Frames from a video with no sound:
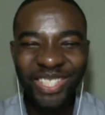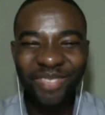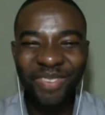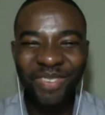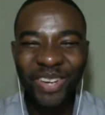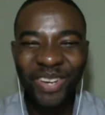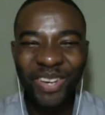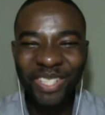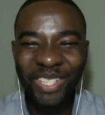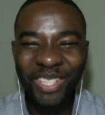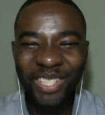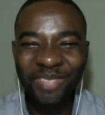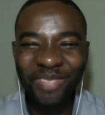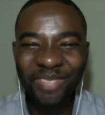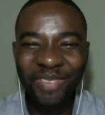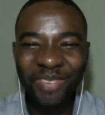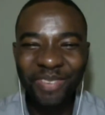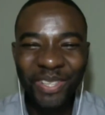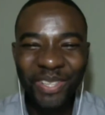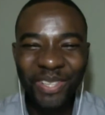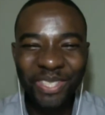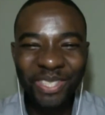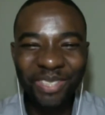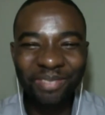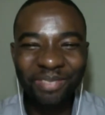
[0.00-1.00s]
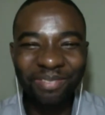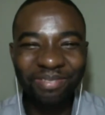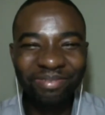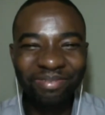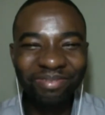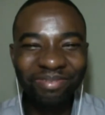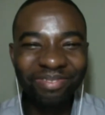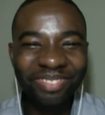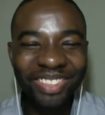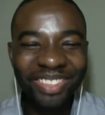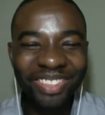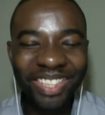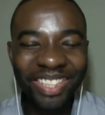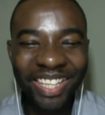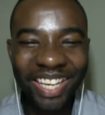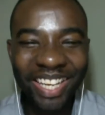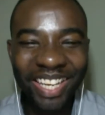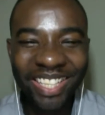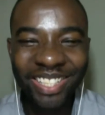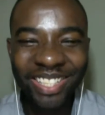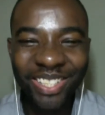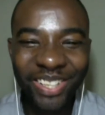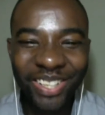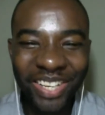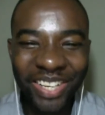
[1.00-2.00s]
awesome, awesome.
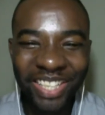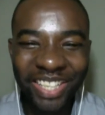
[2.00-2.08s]
Thanks, Johan.